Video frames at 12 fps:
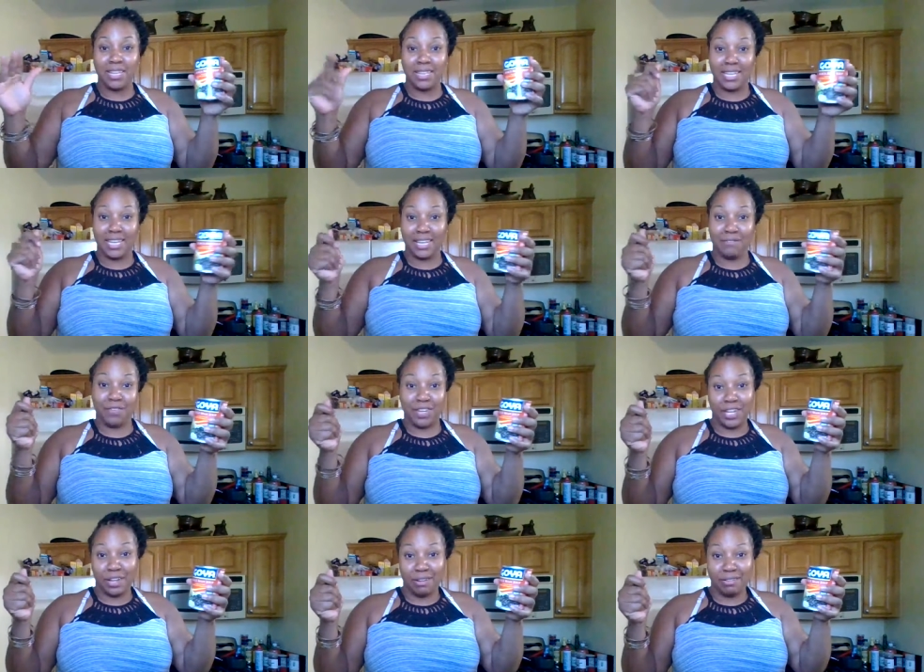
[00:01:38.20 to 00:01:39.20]
the
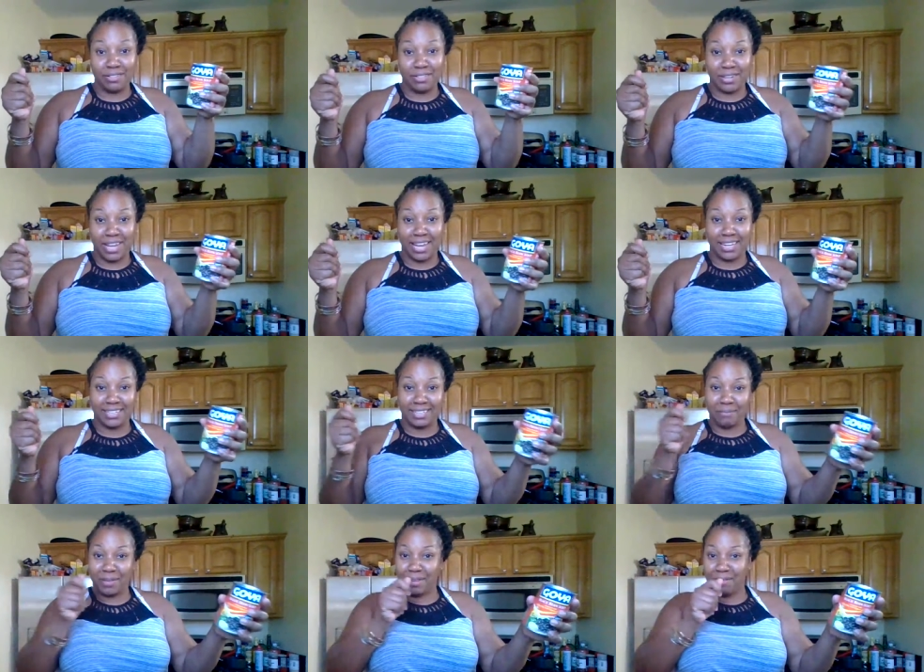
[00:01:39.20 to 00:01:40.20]
video so that
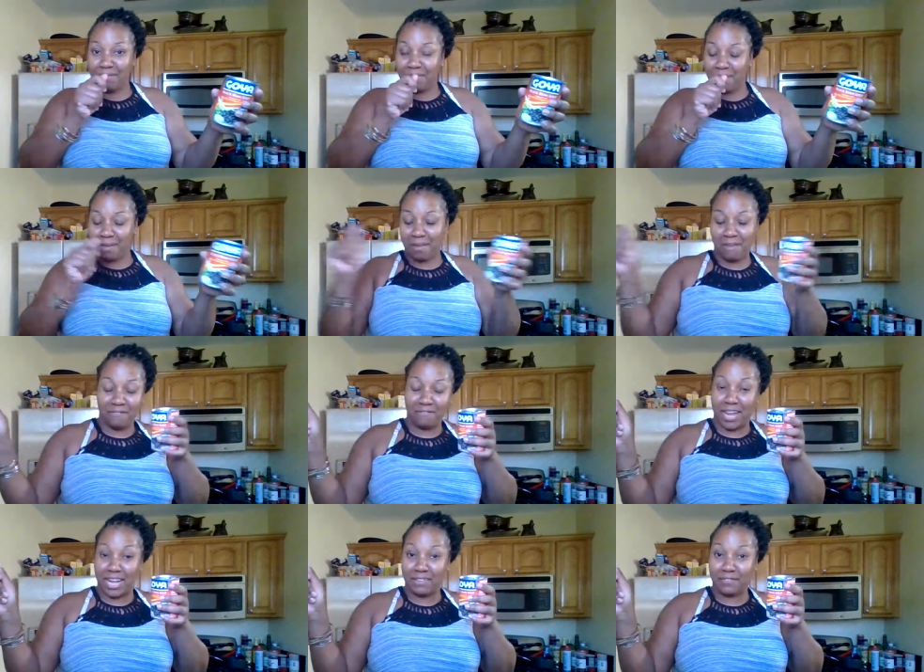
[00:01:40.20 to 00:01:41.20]
we can
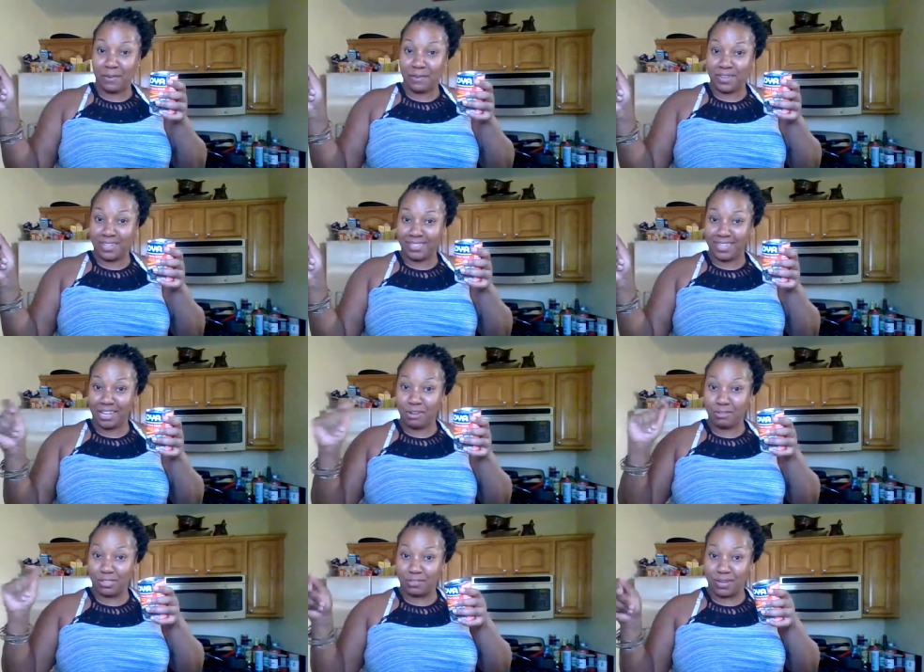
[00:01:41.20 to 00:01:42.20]
fast forward and
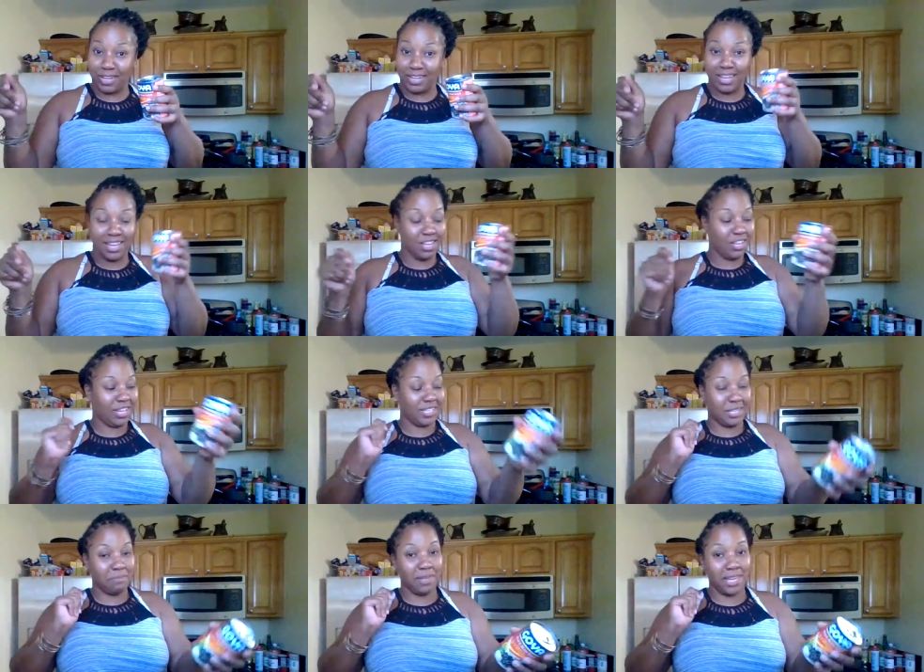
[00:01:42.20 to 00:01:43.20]
go straight. You can
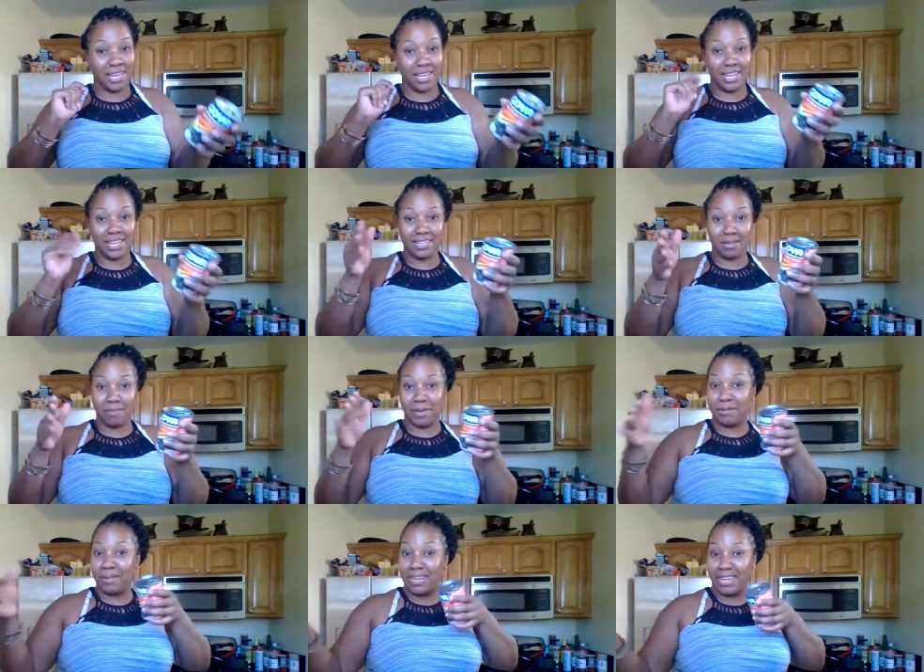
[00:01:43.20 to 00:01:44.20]
see the beginning, the
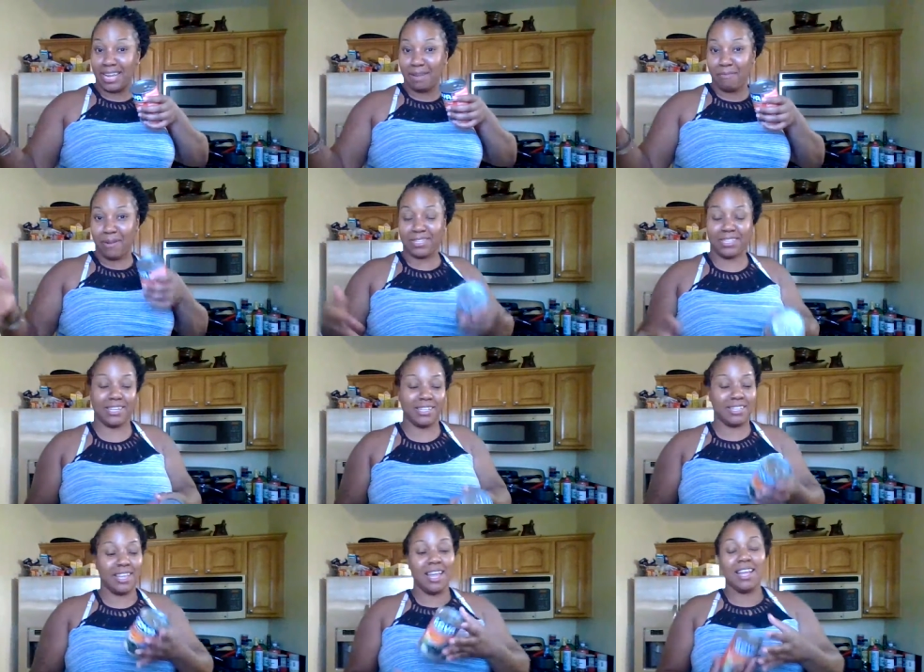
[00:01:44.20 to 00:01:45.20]
middle, and the end process.
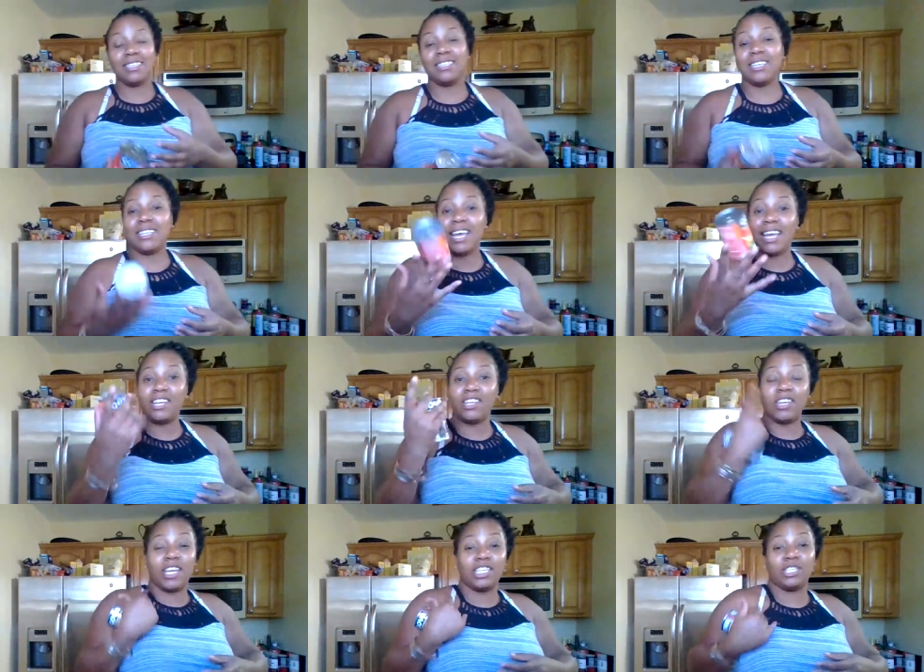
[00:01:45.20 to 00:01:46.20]
So then you
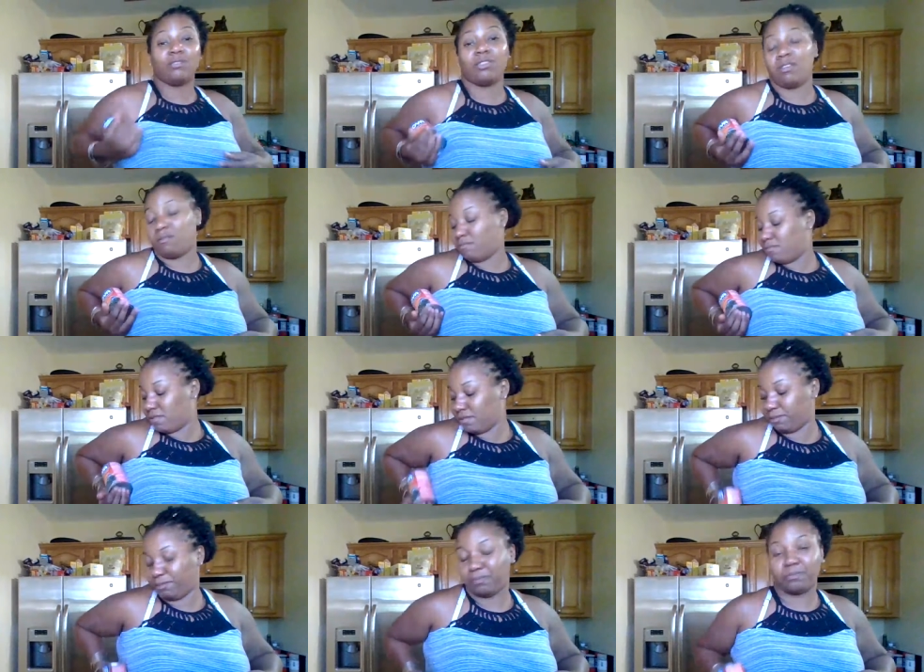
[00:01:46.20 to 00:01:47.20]
can get you some
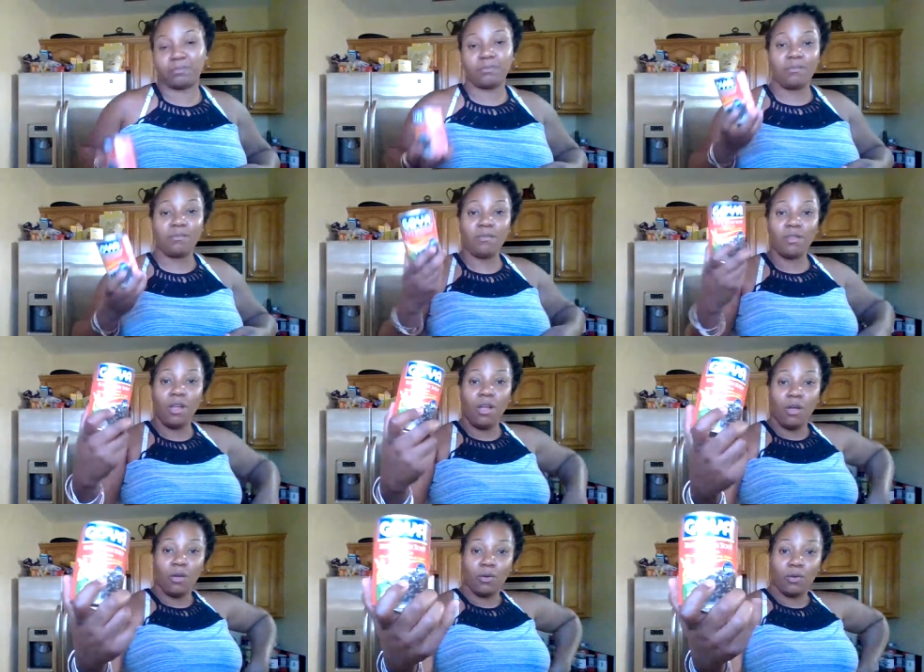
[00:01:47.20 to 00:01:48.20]

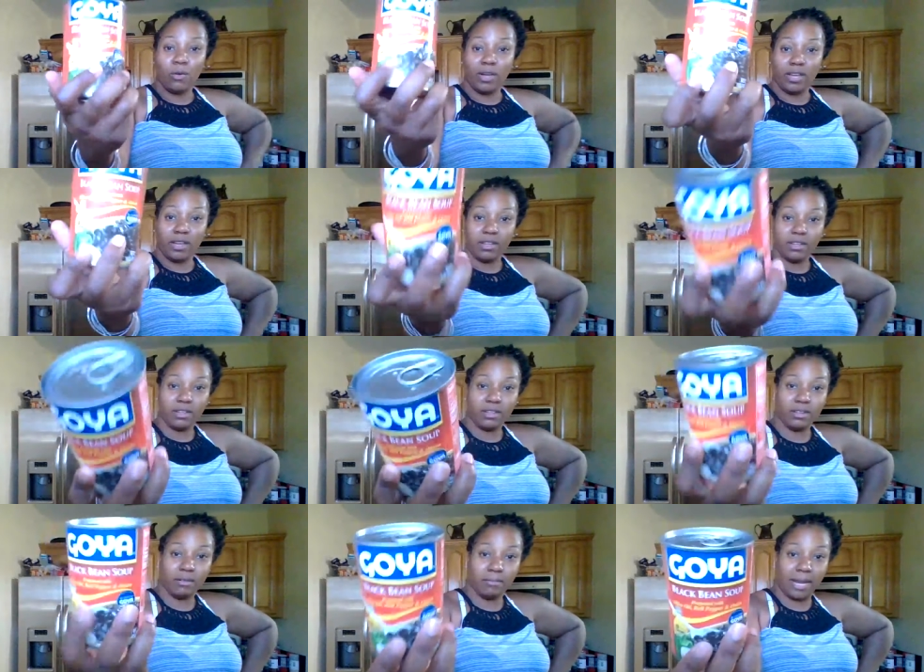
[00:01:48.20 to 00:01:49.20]
Goya
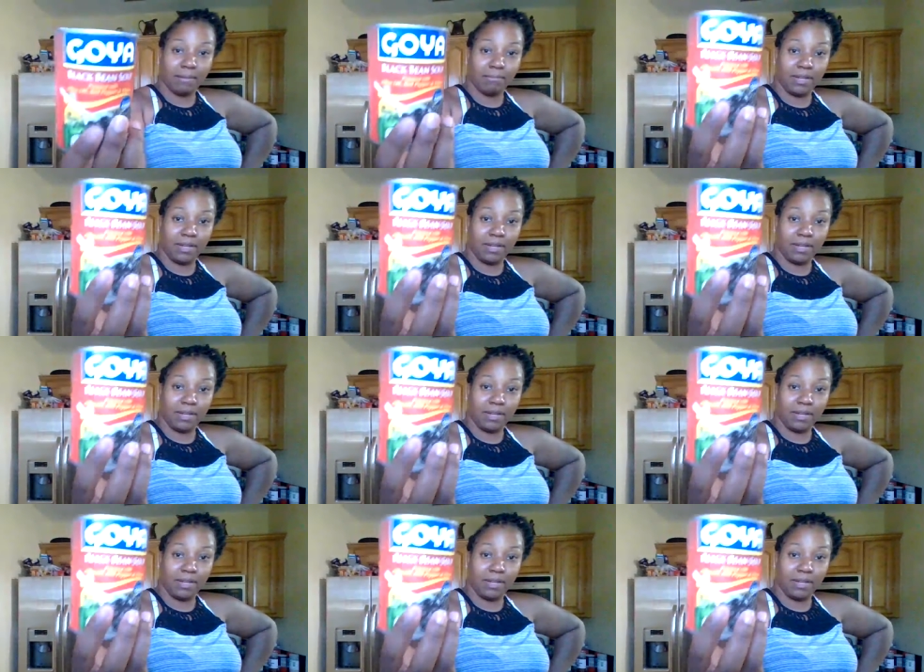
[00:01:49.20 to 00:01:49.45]
black